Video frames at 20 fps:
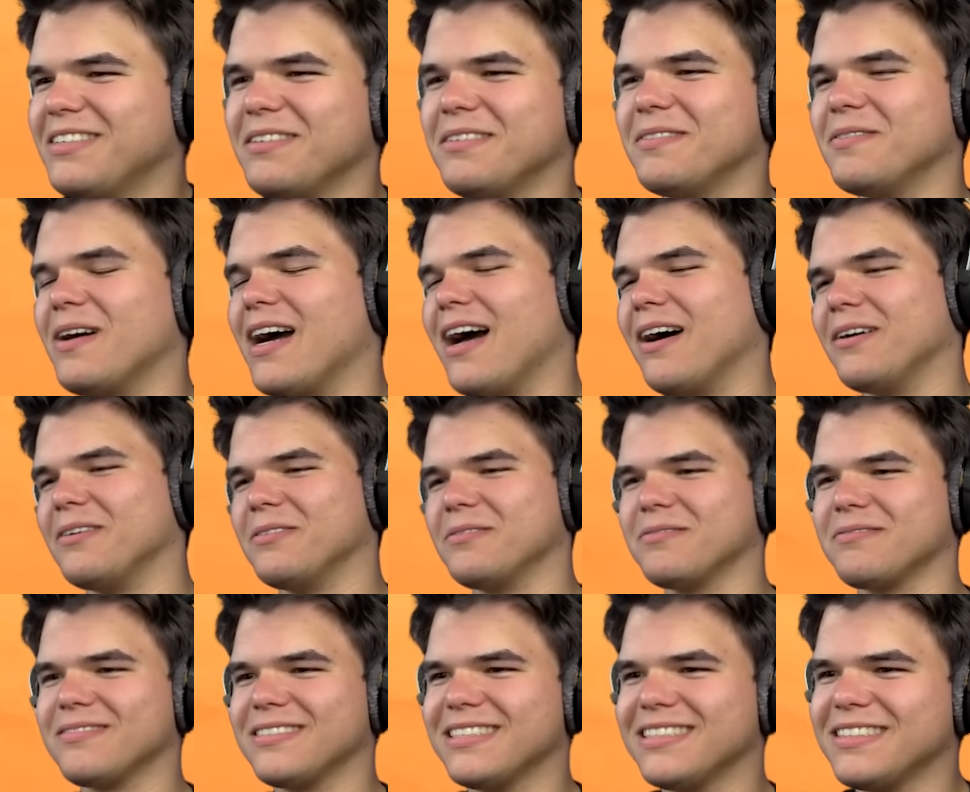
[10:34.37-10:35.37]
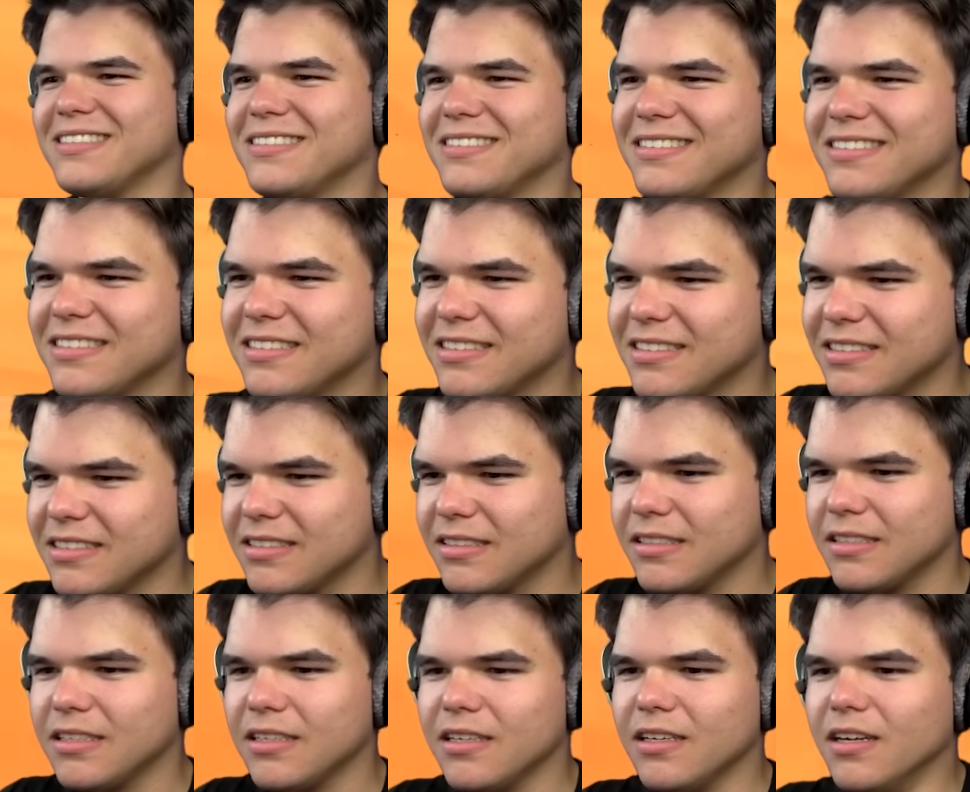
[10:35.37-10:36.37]
I don't get what reusability
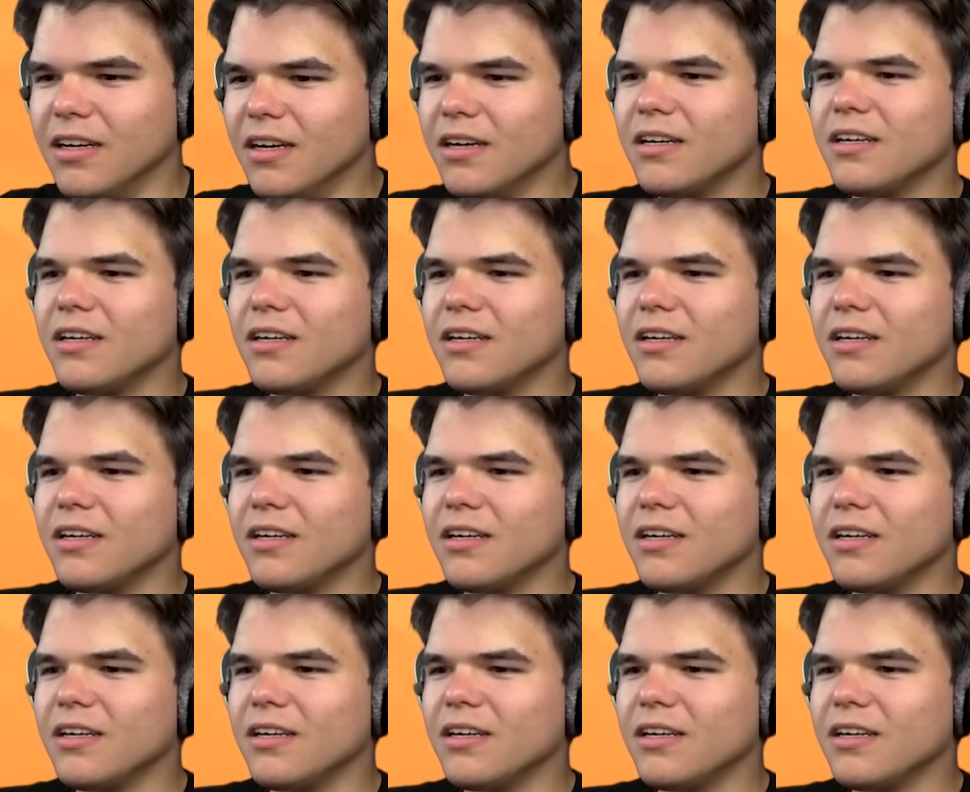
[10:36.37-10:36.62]
is. You can